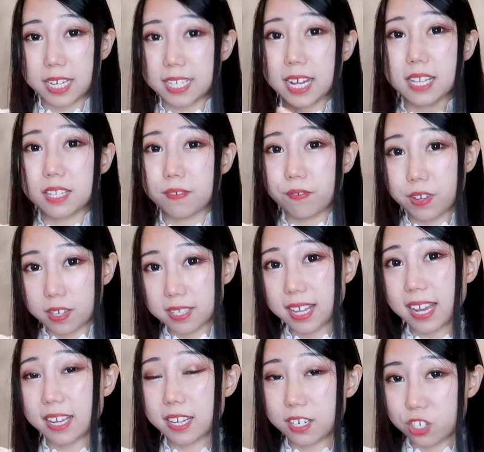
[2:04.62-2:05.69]
It doesn't feel
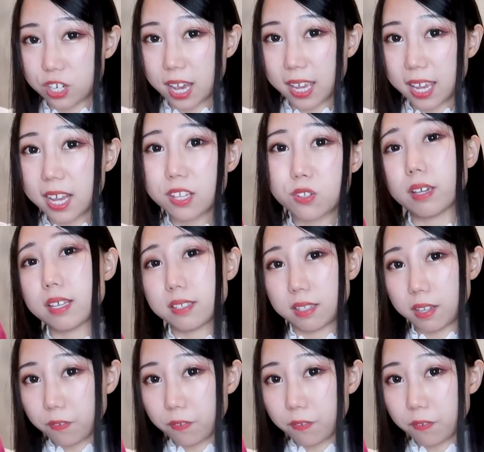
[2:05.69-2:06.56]
like a jacket. It's